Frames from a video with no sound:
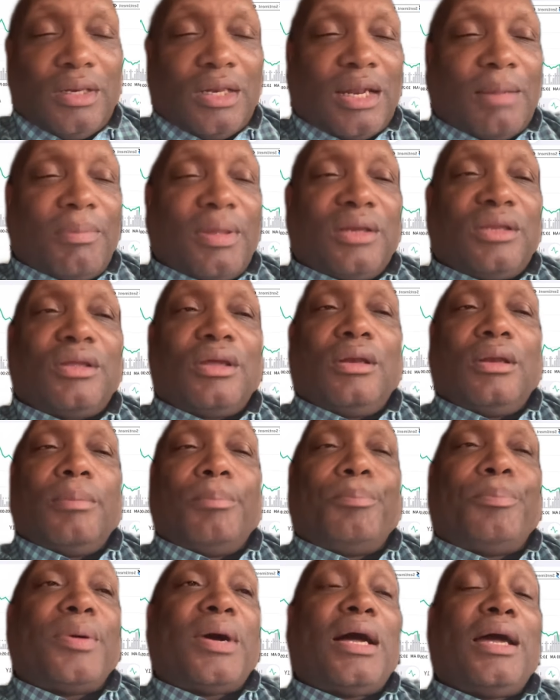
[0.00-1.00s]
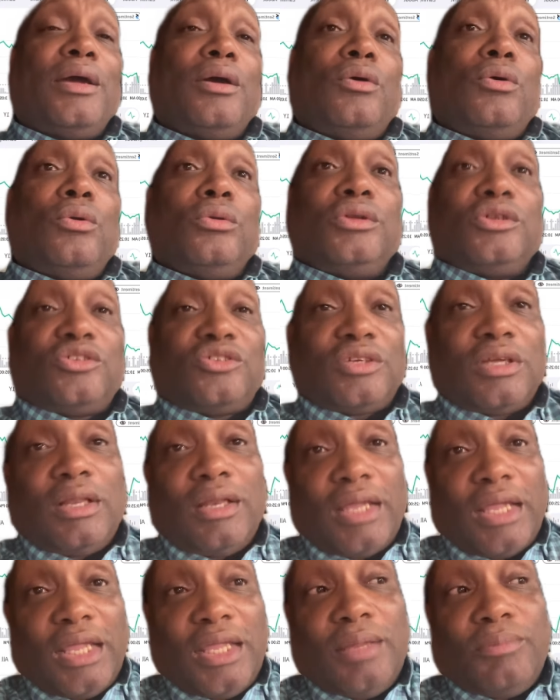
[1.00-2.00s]
And I'm not saying to buy, hold, or
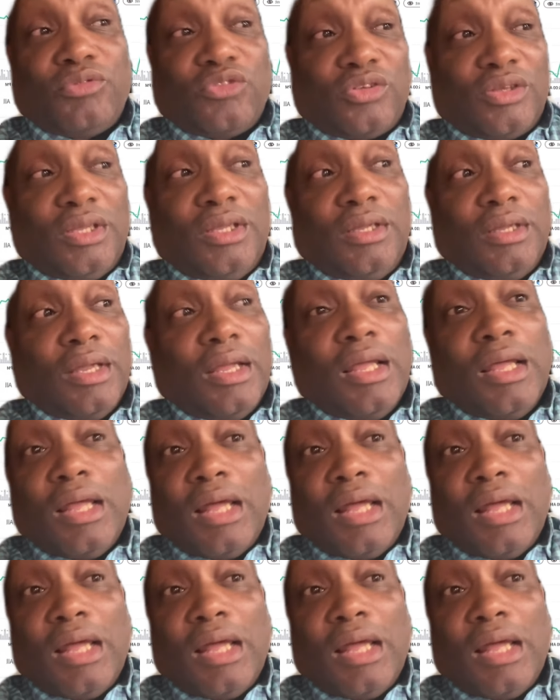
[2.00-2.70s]
sell AMC.